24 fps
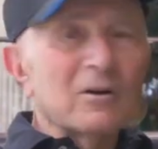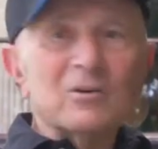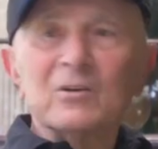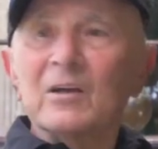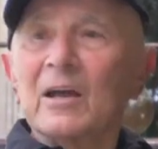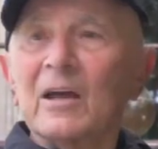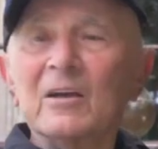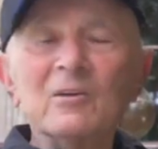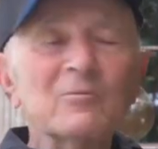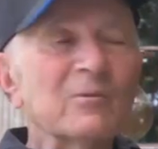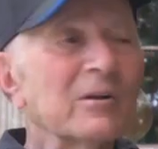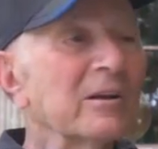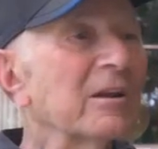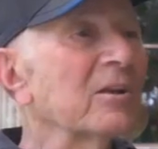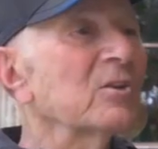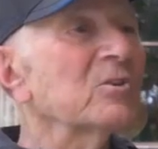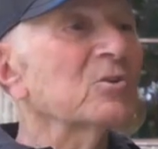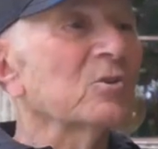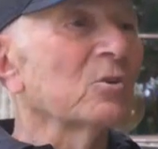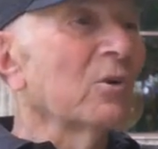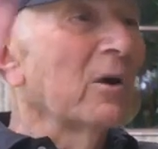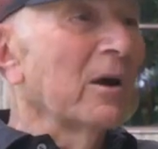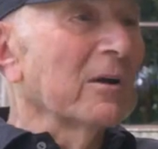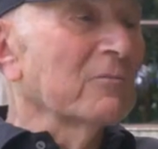Okay, anyone
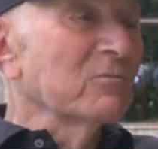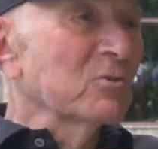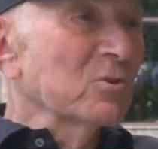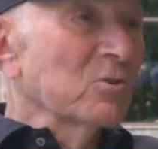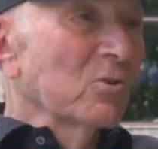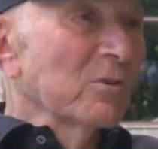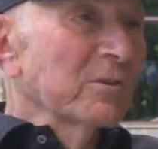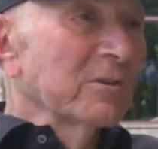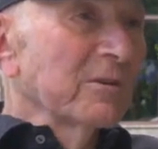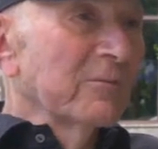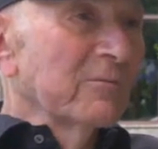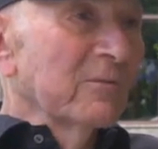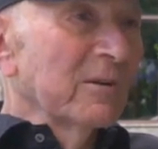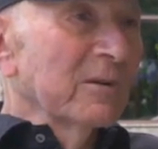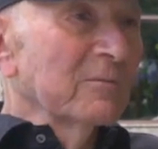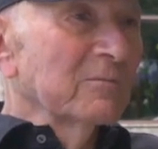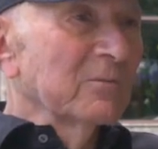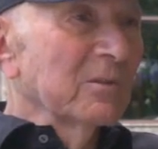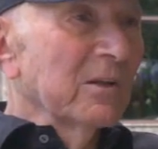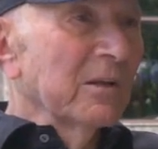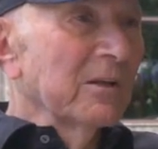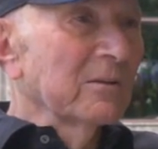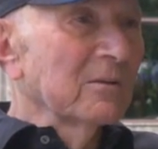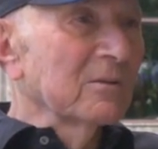else? No, I was only the one
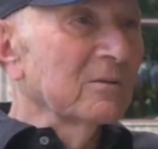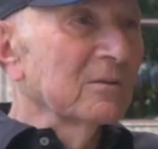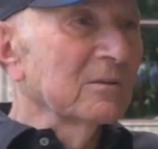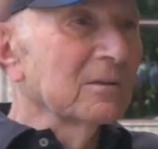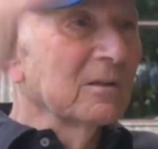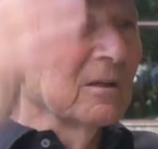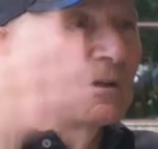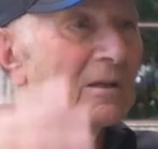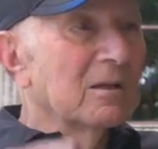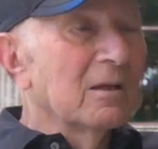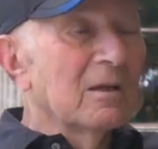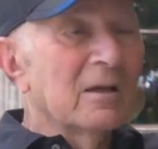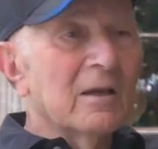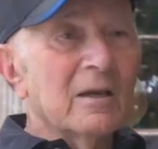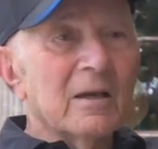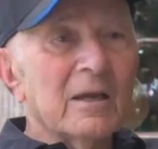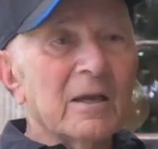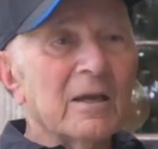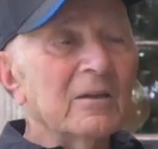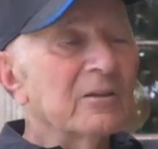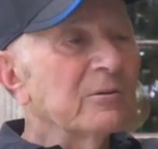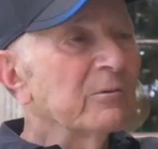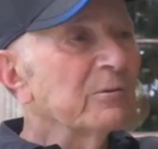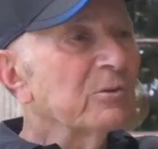with the head of it.
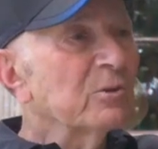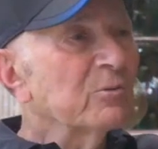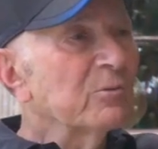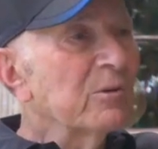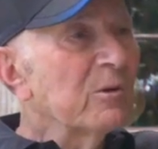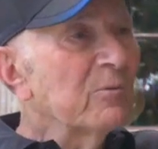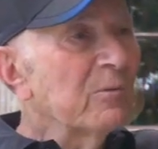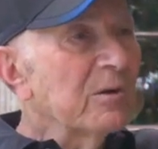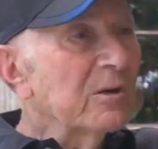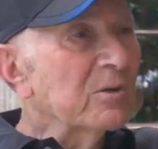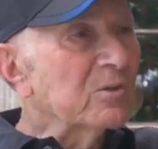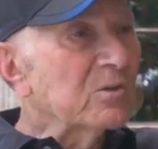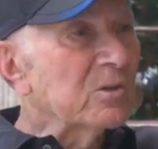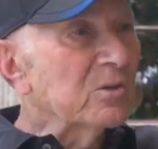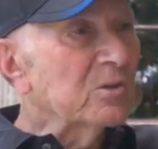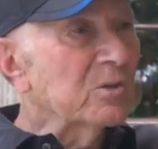And there were 3 words.